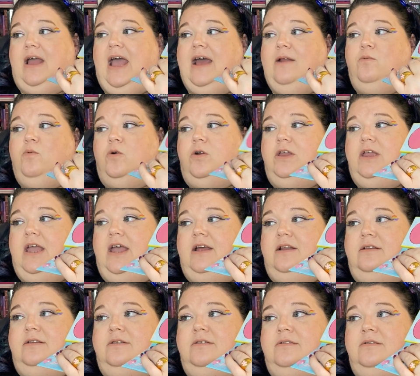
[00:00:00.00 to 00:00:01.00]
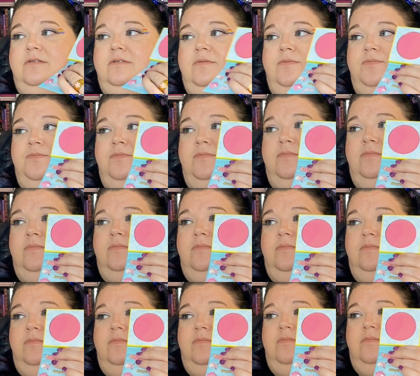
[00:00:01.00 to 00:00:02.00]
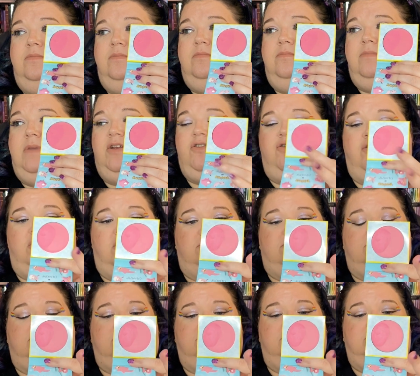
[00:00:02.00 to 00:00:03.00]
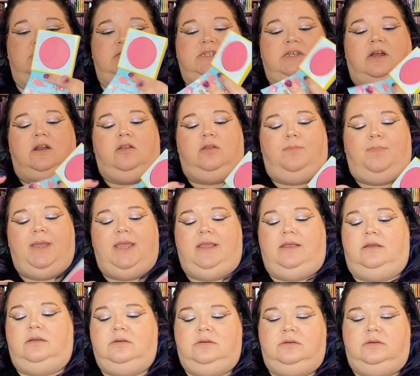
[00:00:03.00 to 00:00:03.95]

Hadn't worn it yet. Metronome. It's got all the paint,